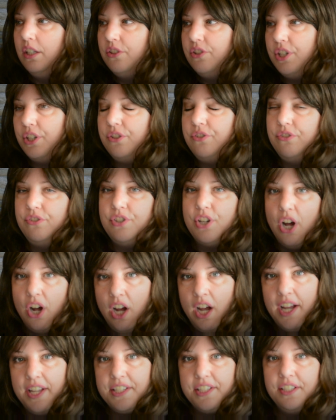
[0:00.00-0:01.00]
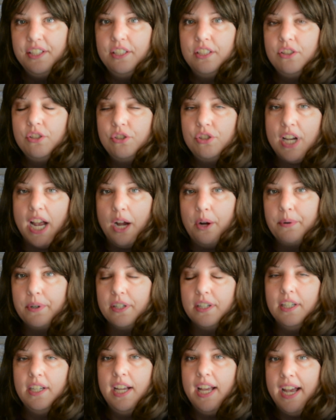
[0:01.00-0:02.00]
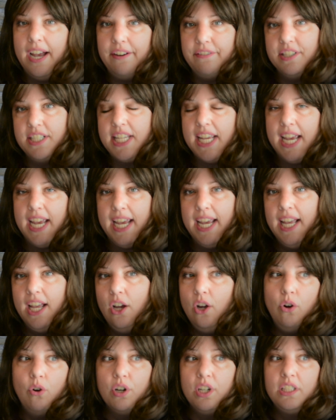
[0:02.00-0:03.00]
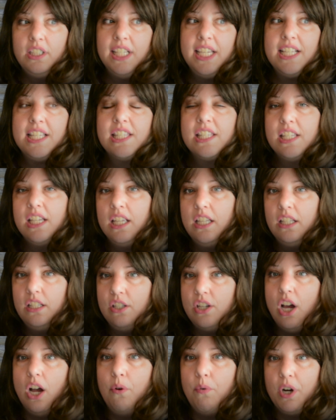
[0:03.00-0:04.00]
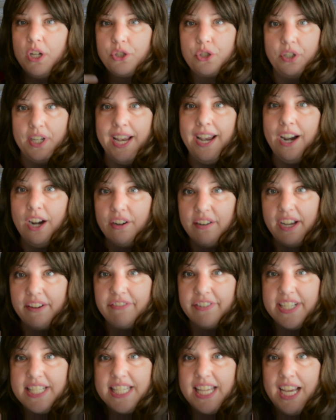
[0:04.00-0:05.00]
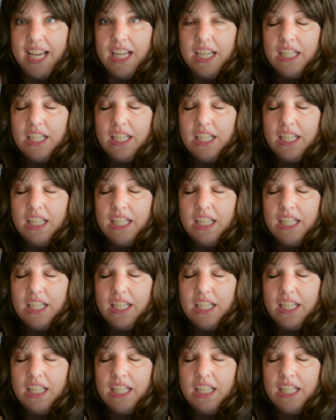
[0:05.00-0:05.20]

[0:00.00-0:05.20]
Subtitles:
to not shower every day, or at least not wash your hair every day.